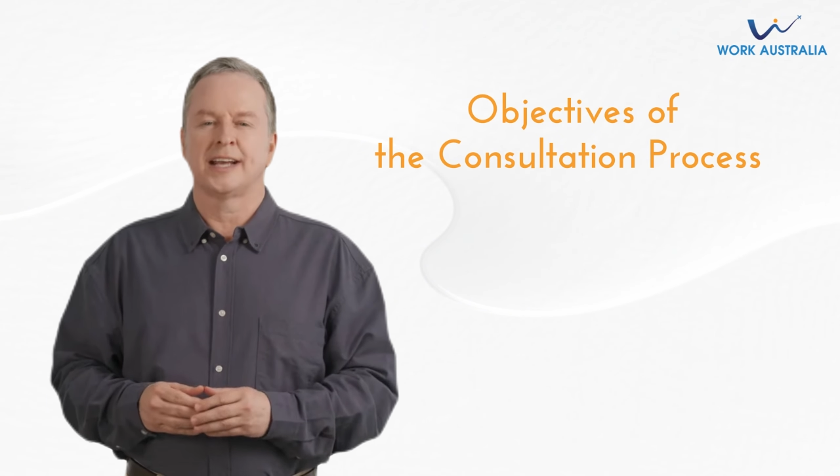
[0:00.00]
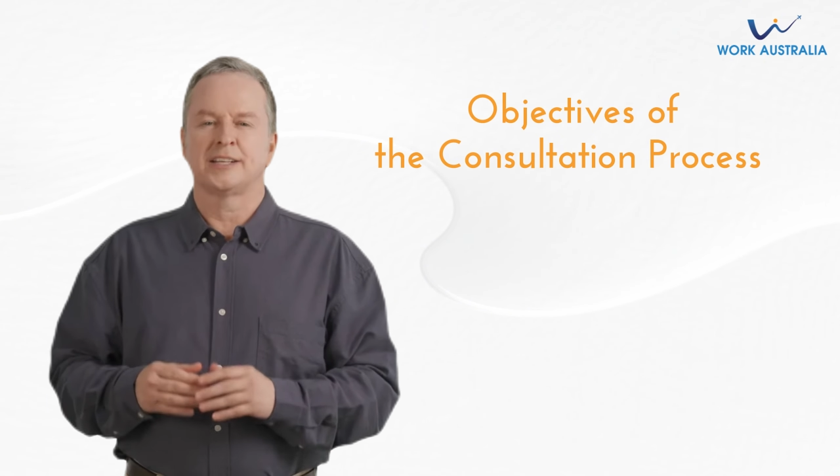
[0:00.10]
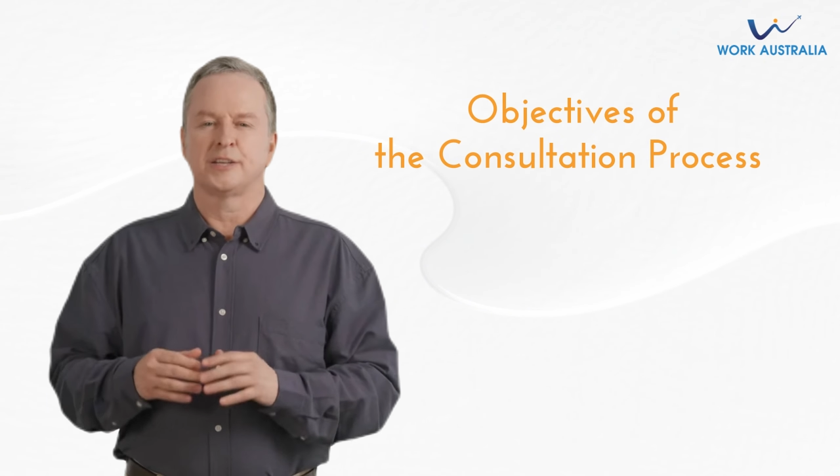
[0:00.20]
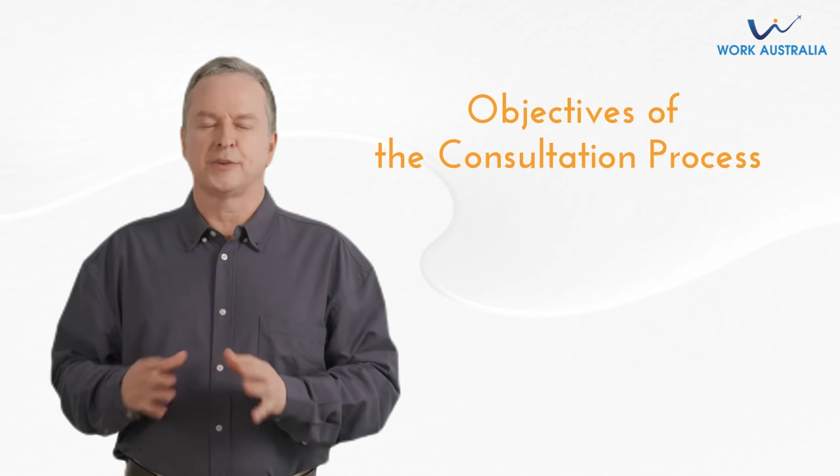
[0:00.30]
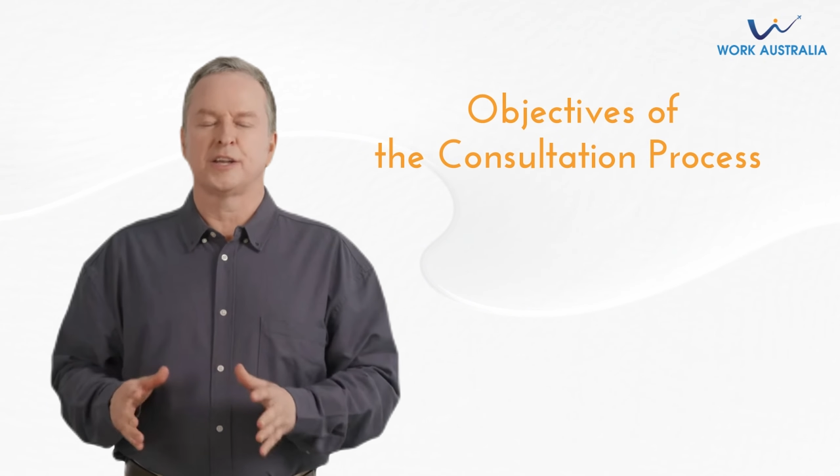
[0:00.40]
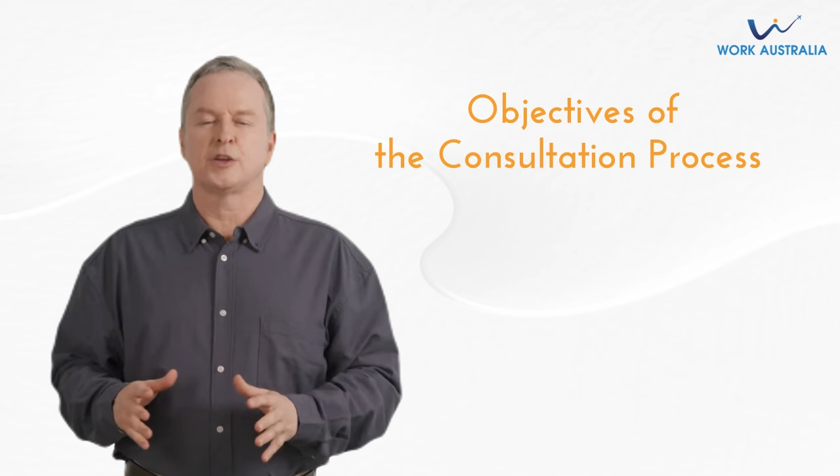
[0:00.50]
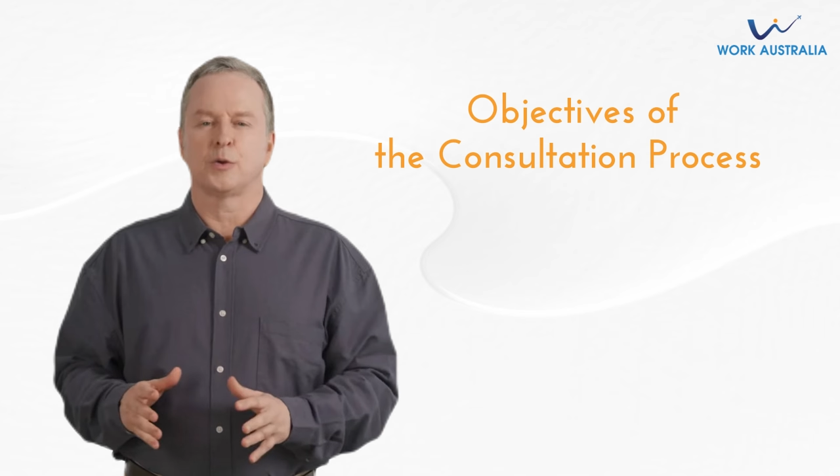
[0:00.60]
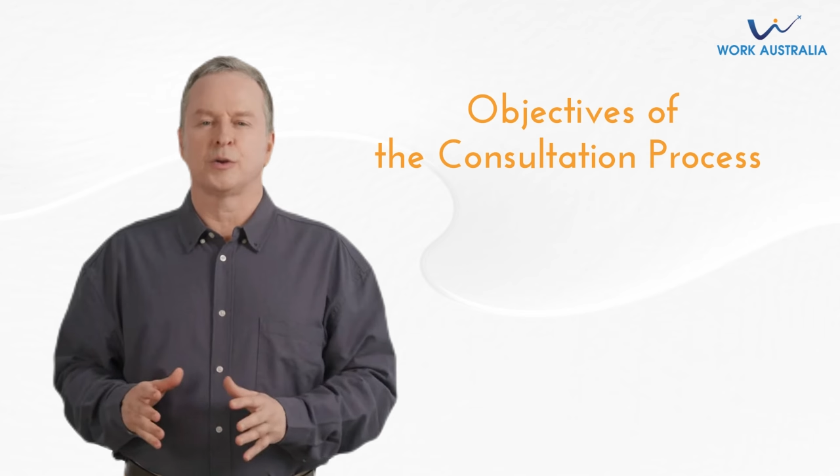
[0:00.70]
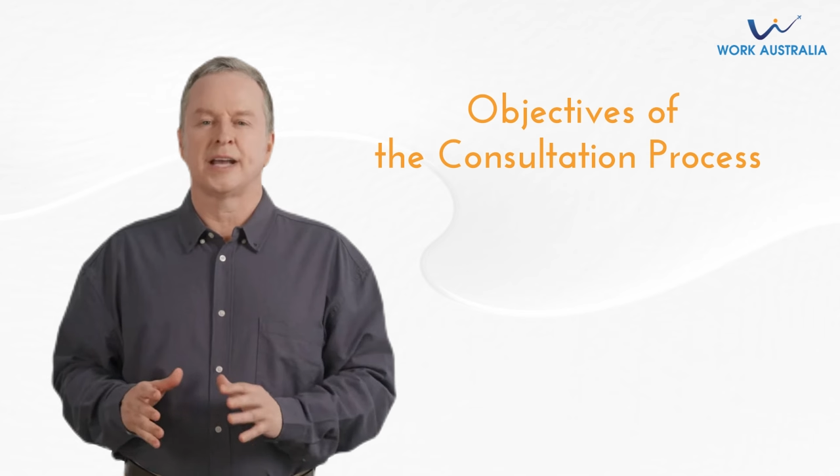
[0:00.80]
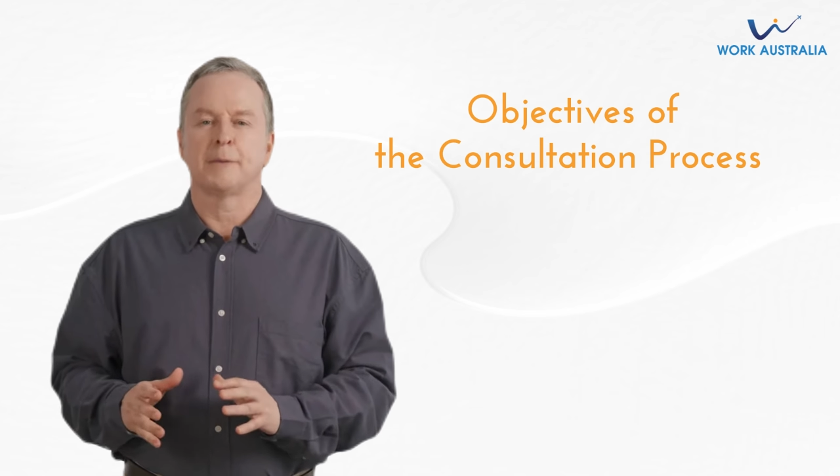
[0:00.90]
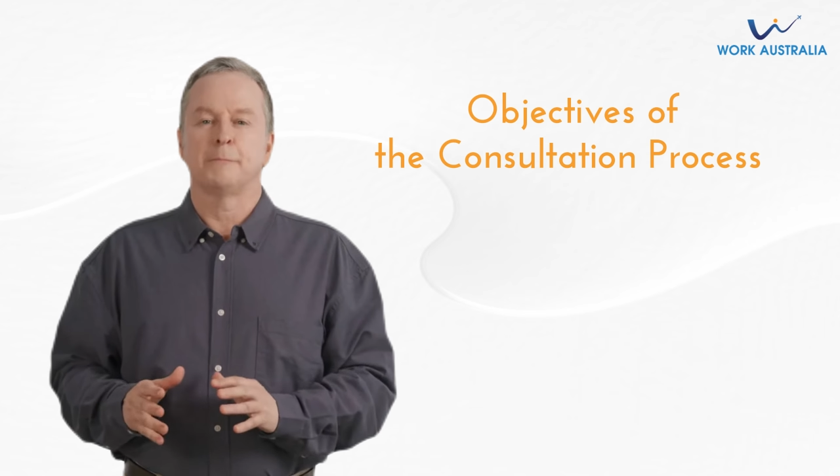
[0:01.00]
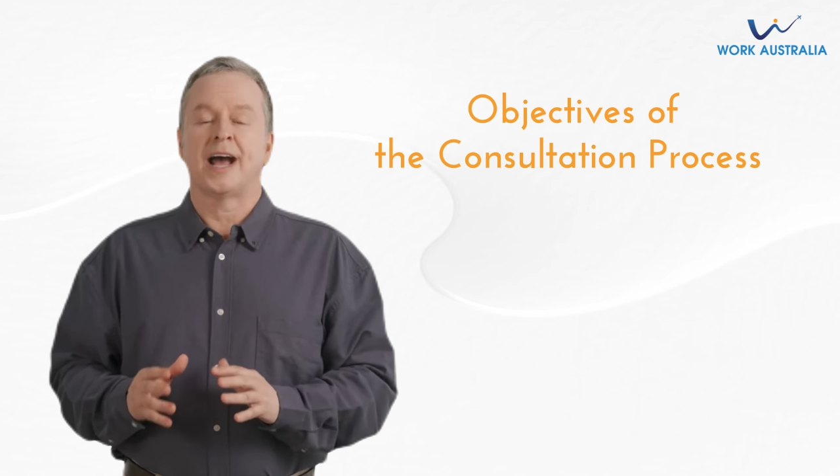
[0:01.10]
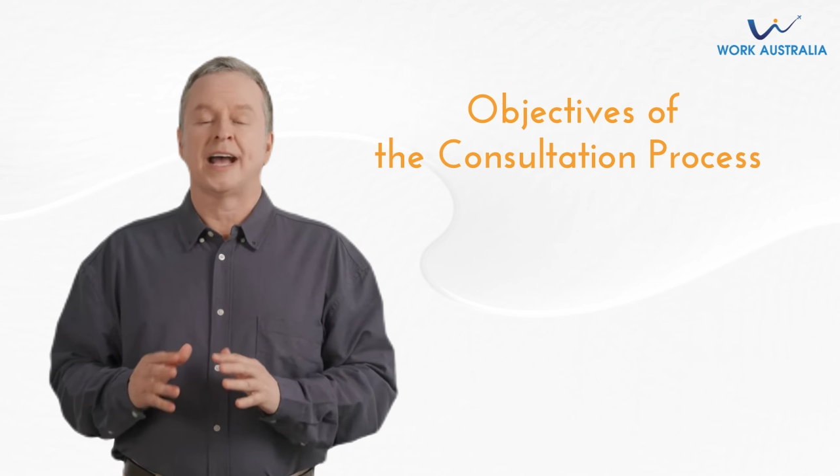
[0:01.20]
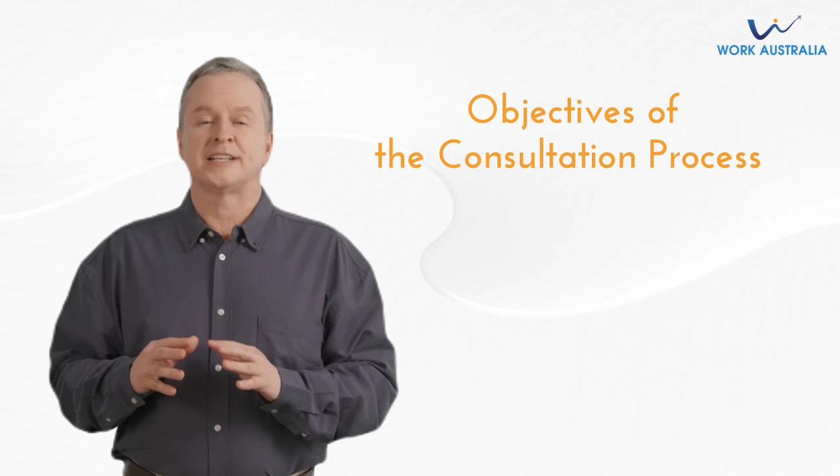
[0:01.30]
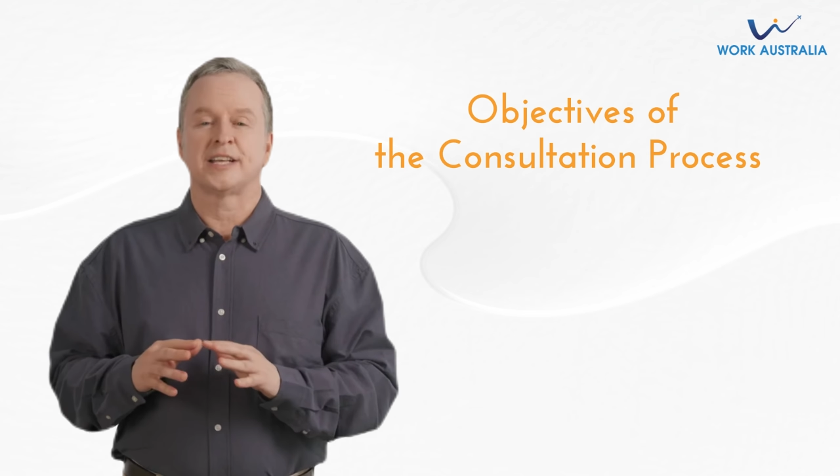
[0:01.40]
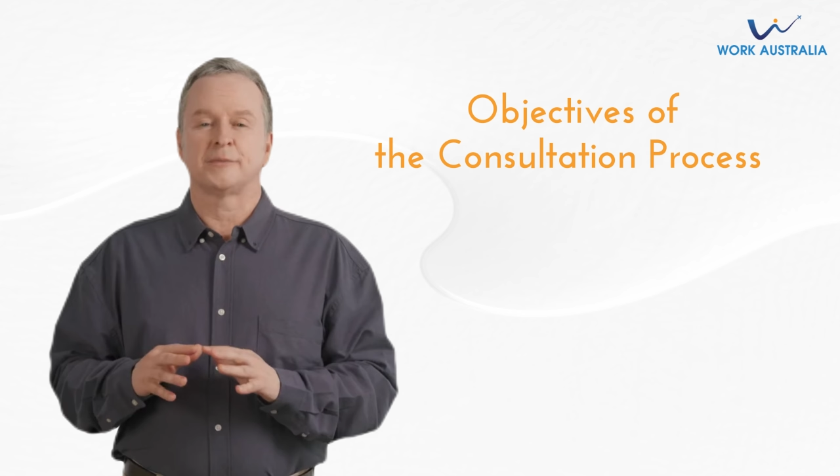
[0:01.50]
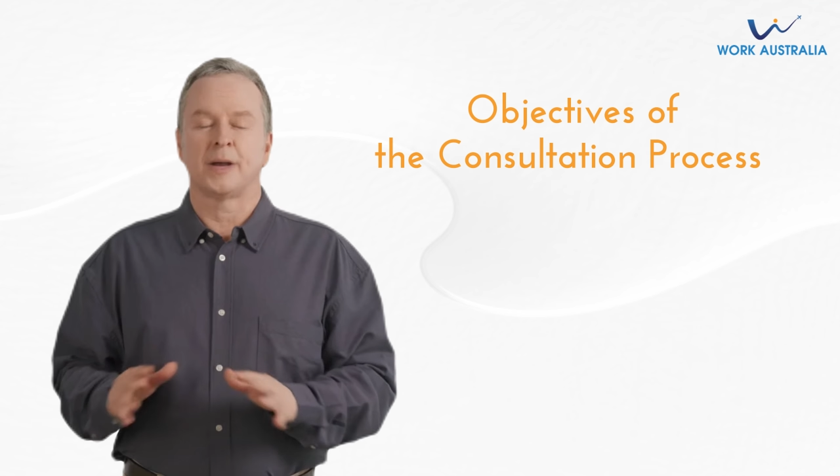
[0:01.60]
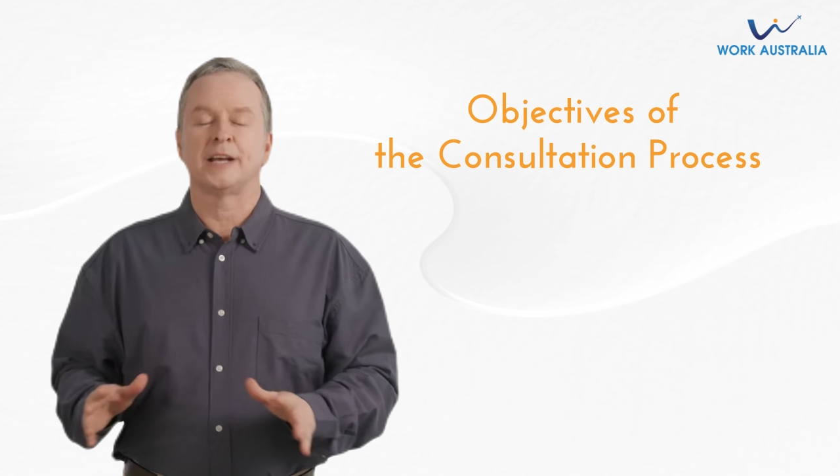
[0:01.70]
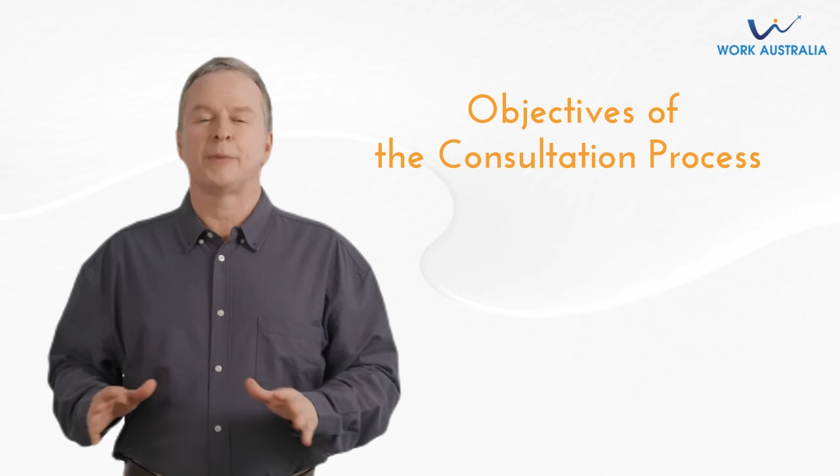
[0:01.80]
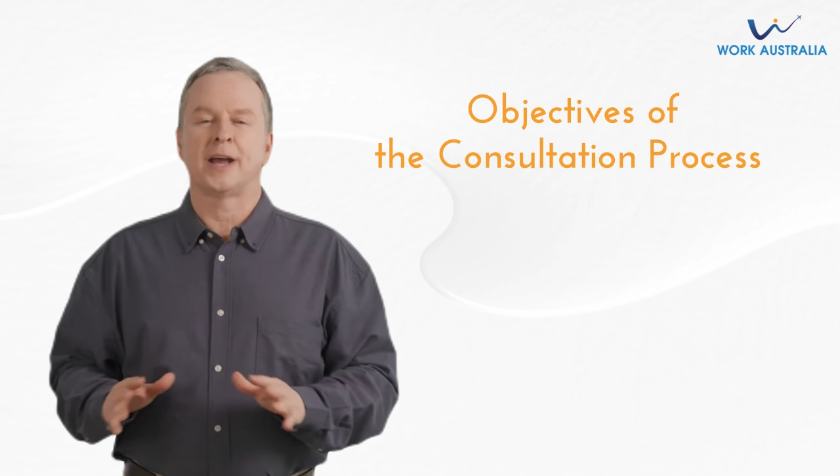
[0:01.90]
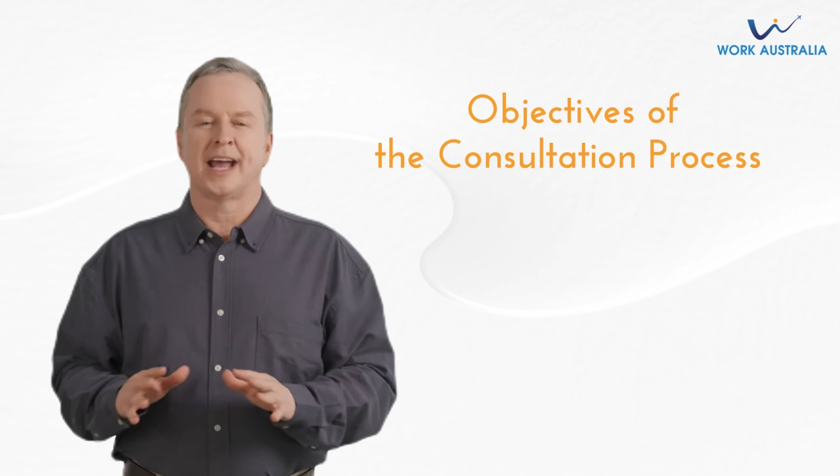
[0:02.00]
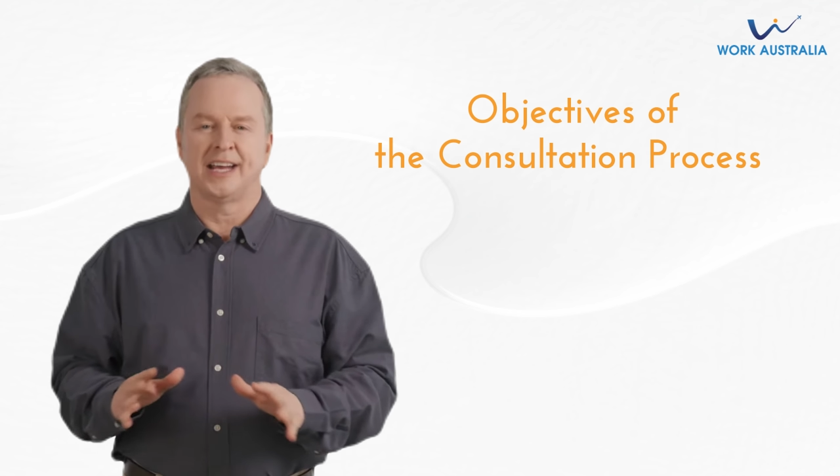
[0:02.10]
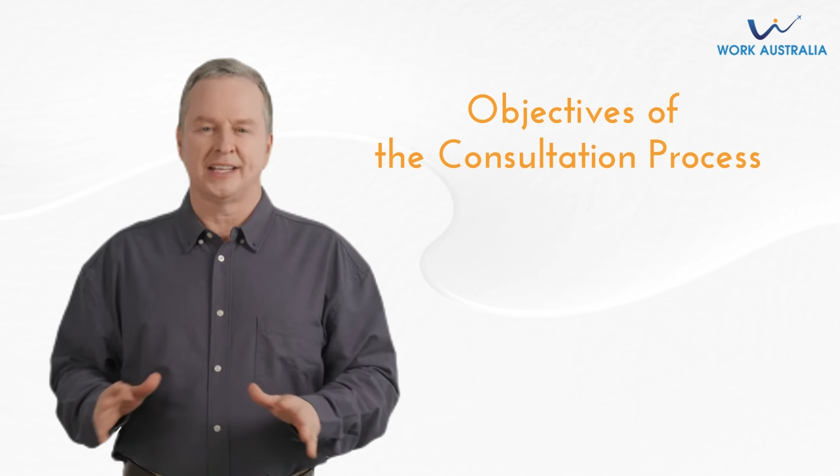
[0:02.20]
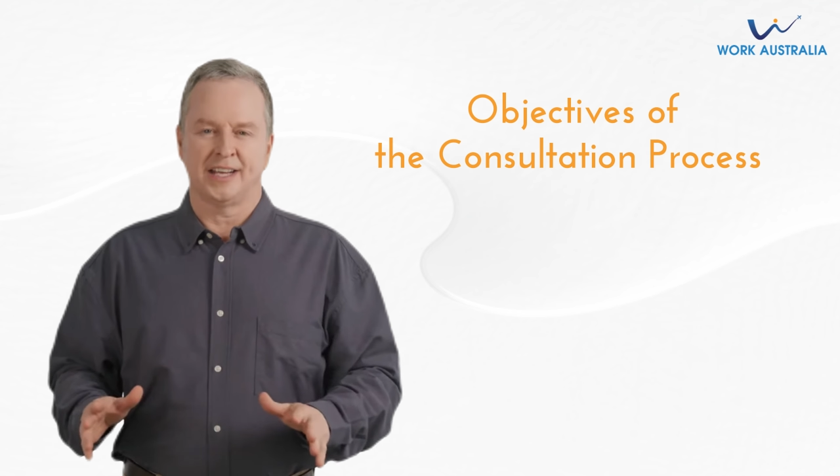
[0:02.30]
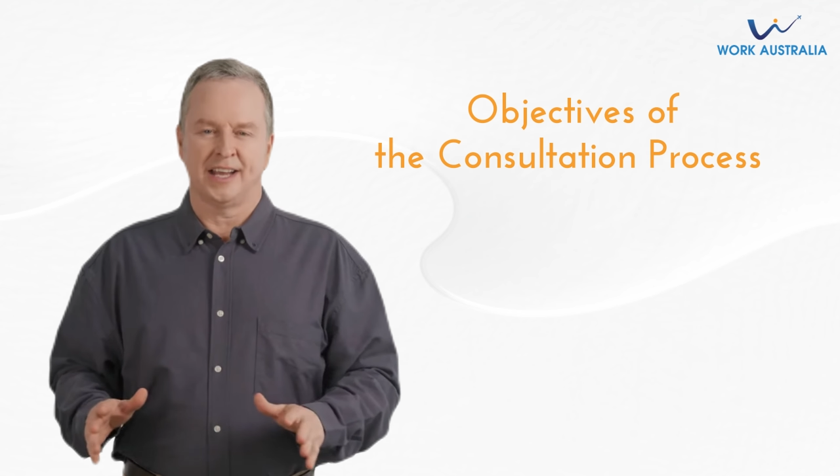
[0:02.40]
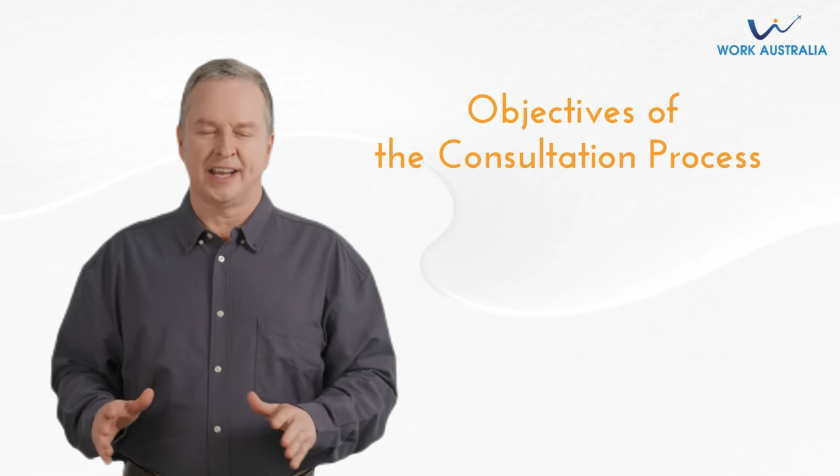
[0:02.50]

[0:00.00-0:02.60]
individuals impacted by the plan,